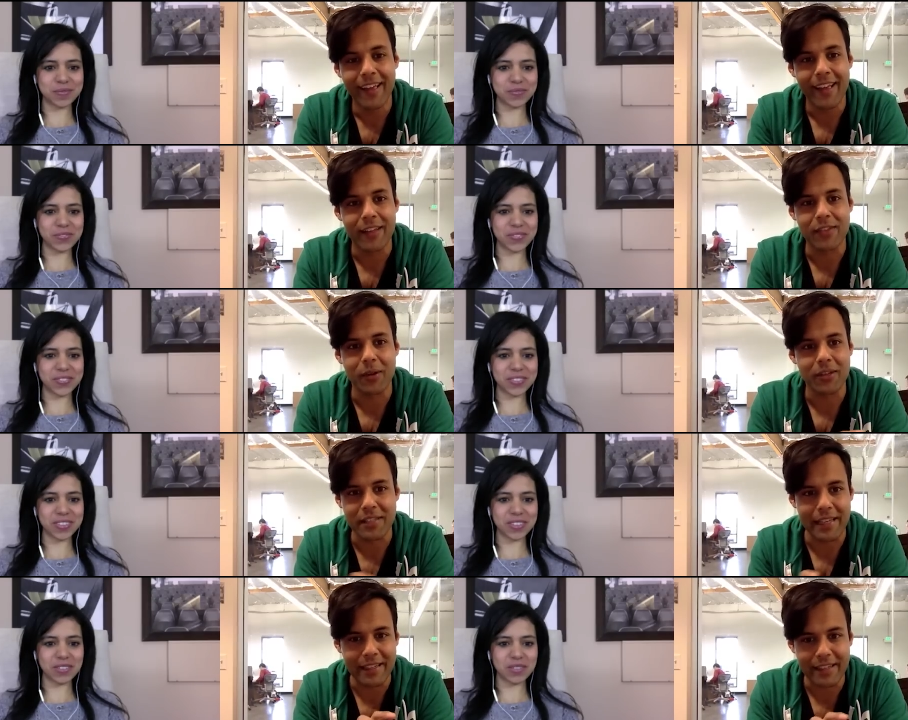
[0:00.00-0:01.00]
Speaker 1: and so I
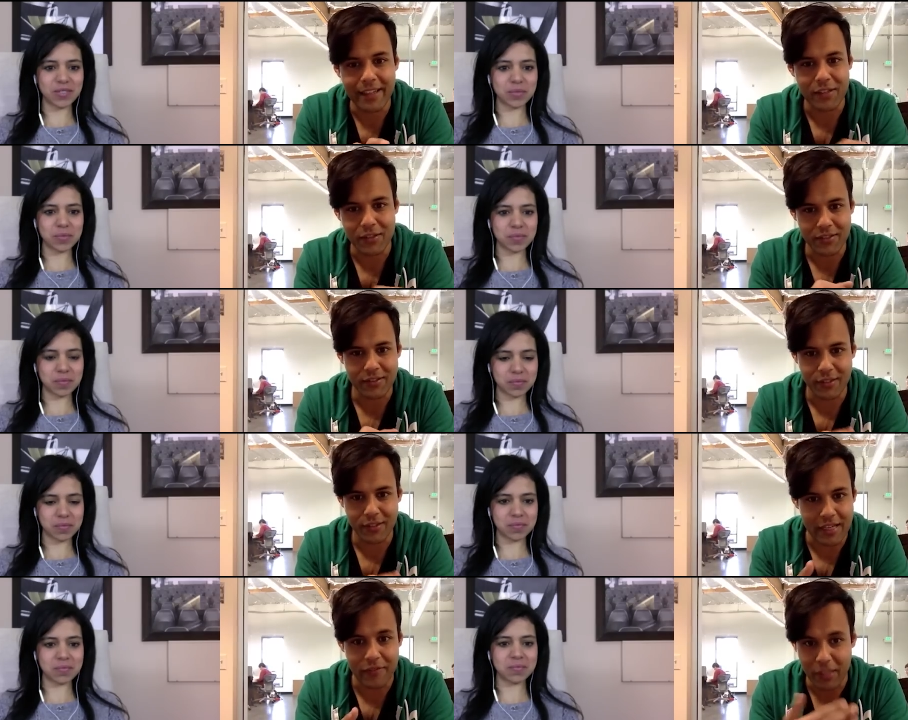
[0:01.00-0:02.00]
just like it just
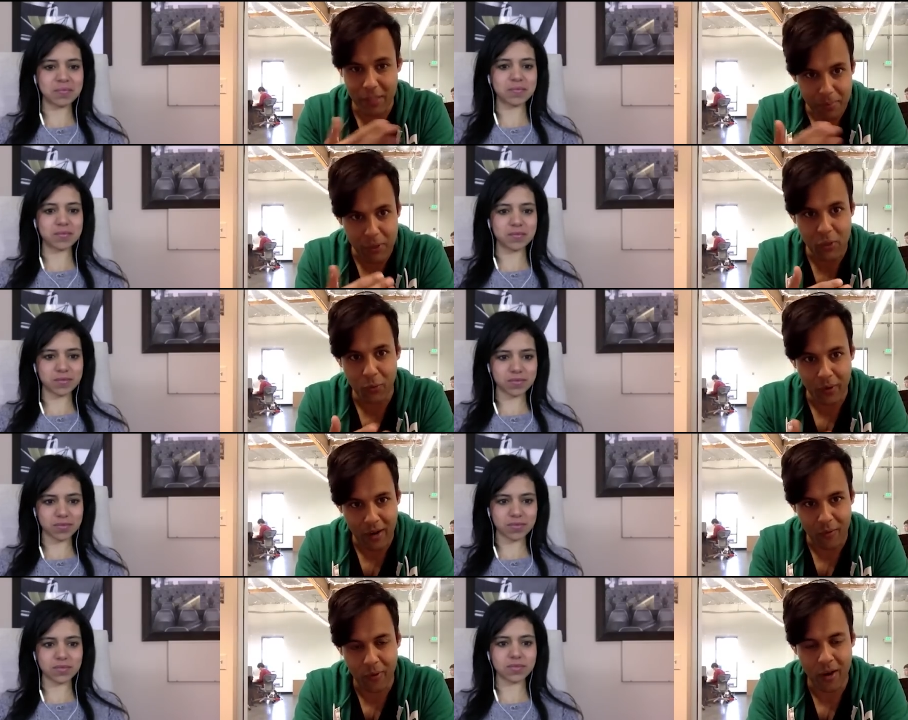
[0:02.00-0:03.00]
didn't even compute when
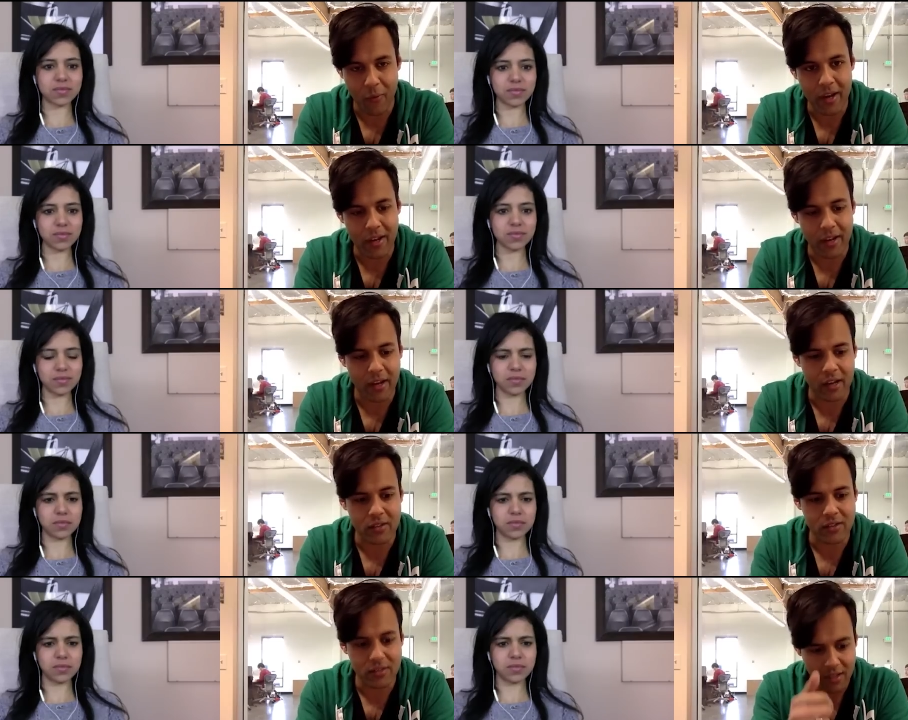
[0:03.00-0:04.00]
I read it, and I
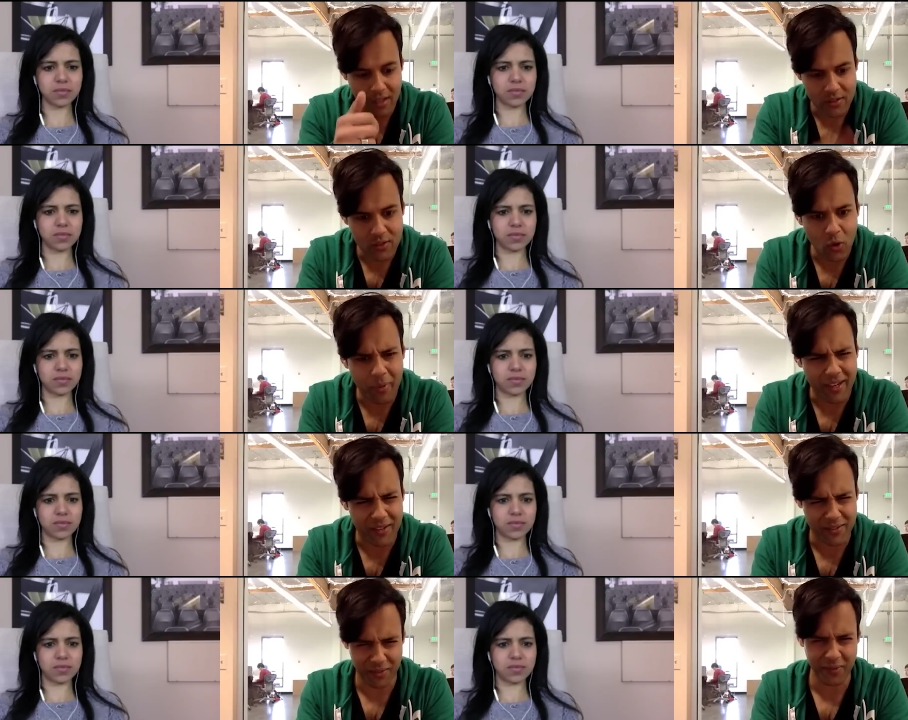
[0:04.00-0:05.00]
just scrolled back.
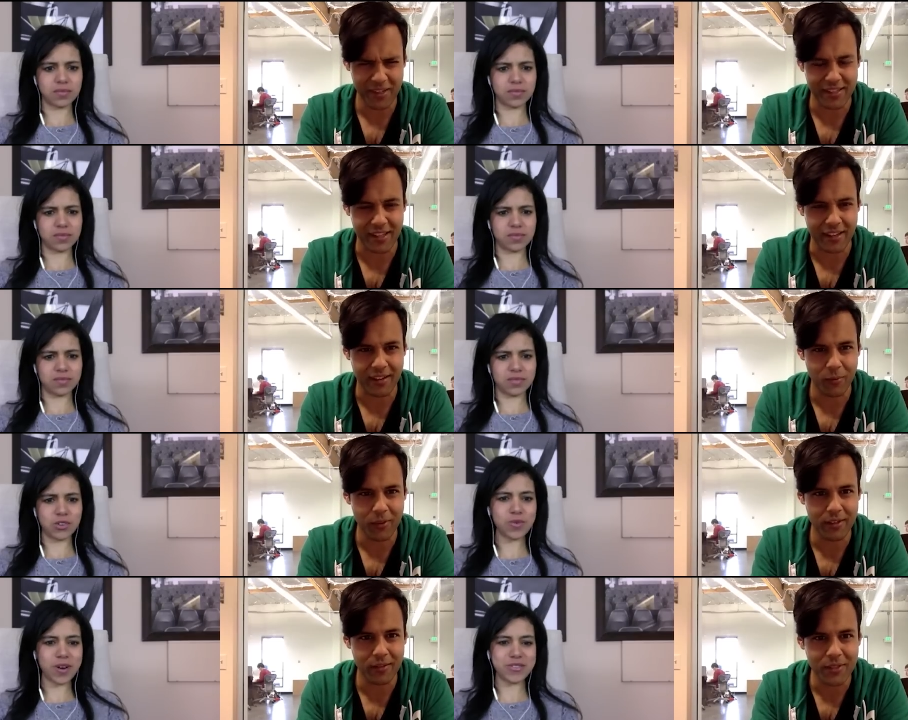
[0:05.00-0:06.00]
I was like, wait a sec,
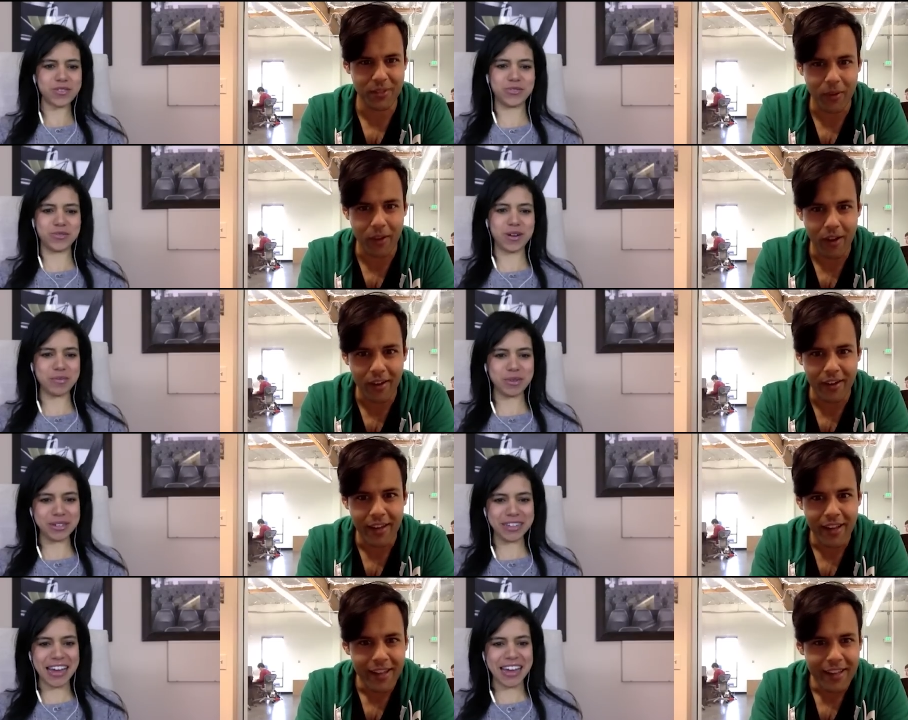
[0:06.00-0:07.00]
Speaker 2: what? Who are those
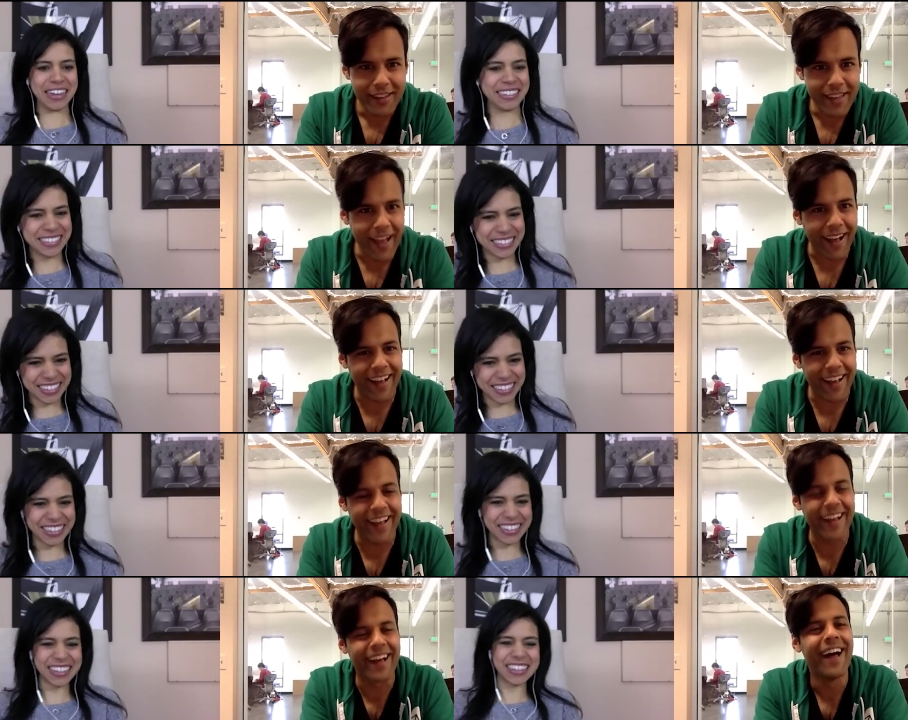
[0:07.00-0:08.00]
Robinhood guys?
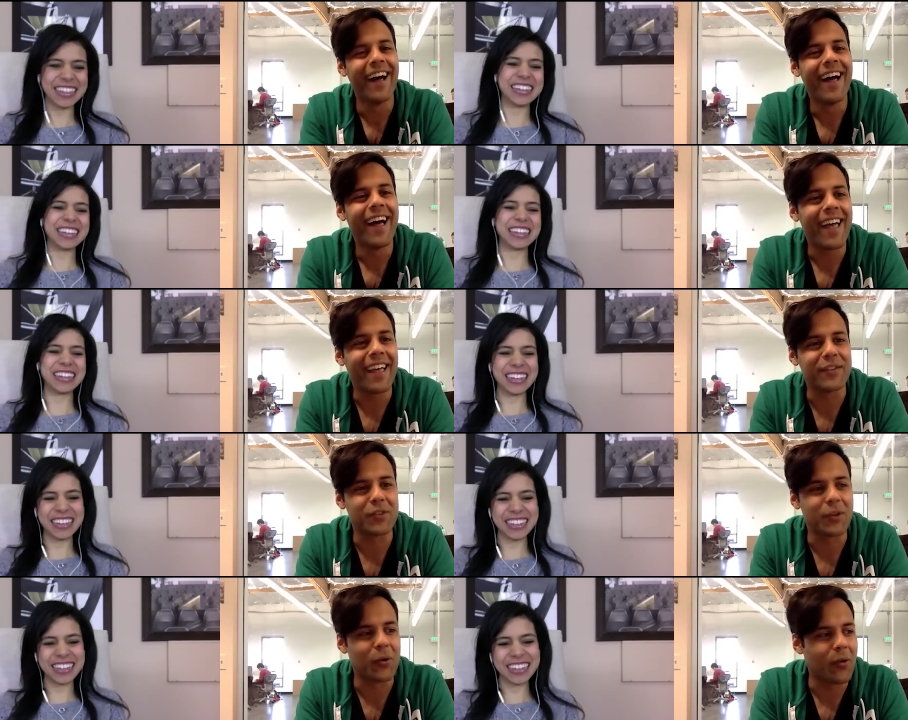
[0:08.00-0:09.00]
Yeah,
Speaker 1: and
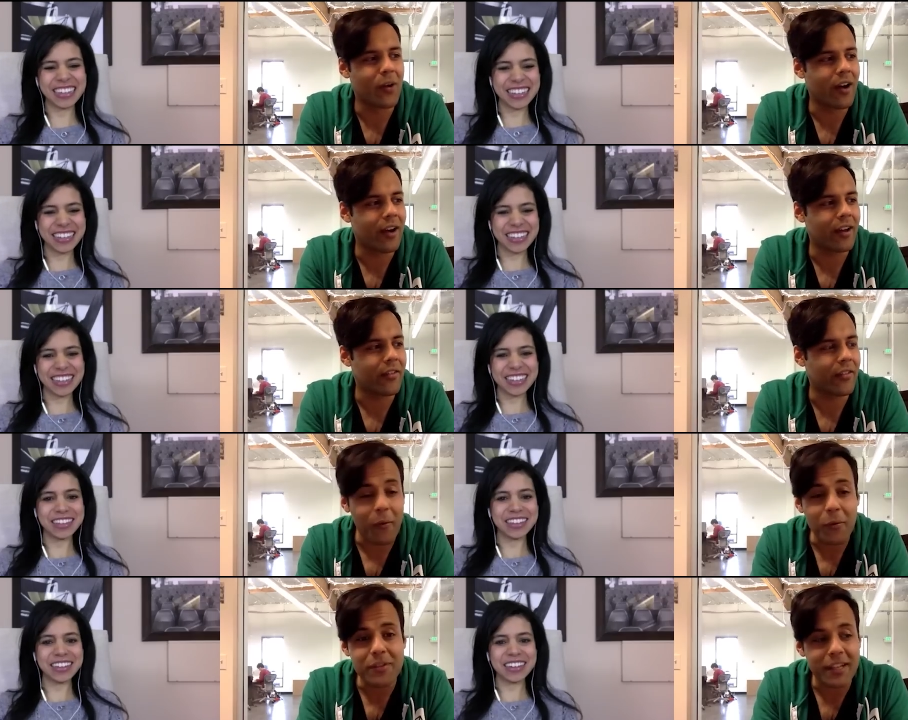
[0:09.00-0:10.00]
so
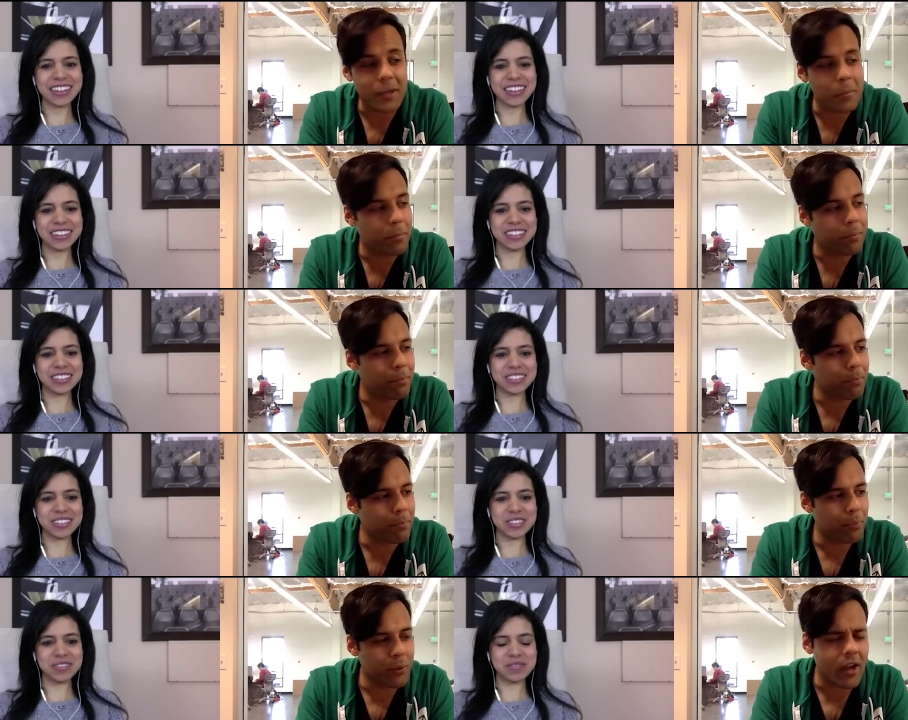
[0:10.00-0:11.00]
that was like a
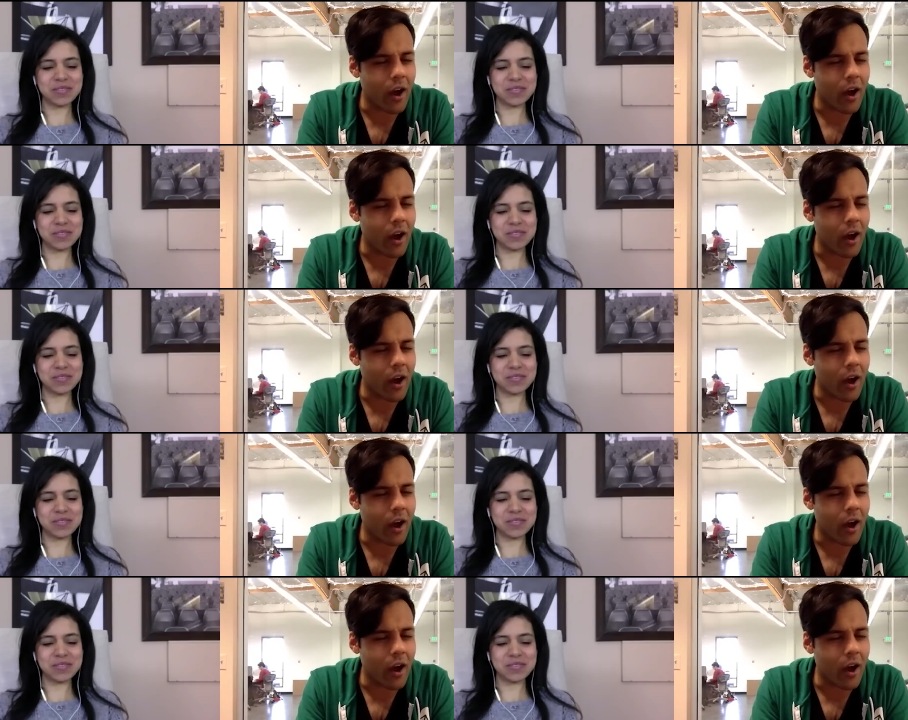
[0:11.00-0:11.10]
pretty